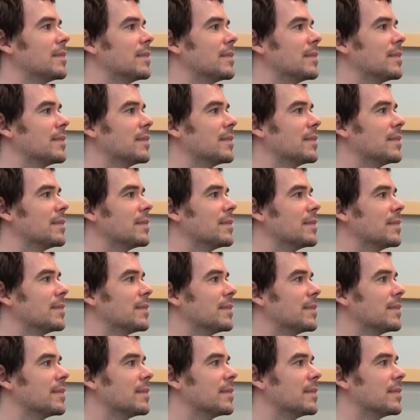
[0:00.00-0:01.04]

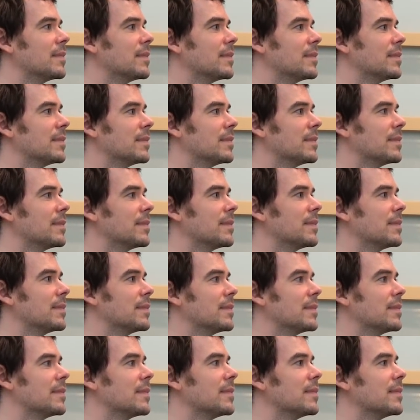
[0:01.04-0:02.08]

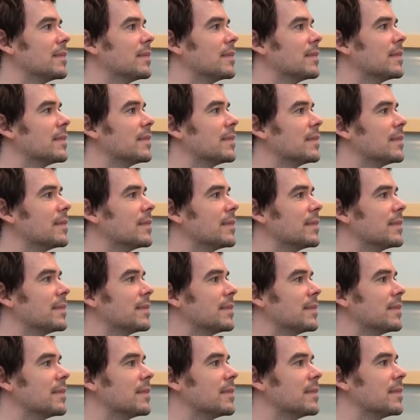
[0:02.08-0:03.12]

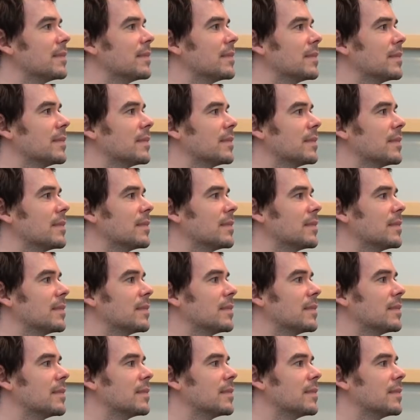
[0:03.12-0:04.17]

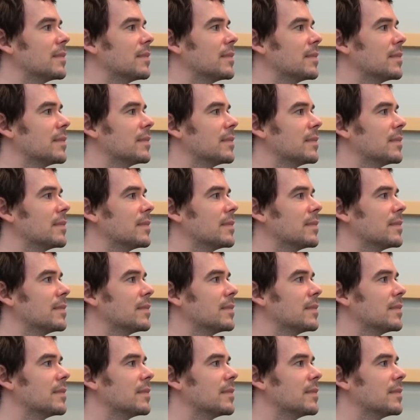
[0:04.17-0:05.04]
(not speaking)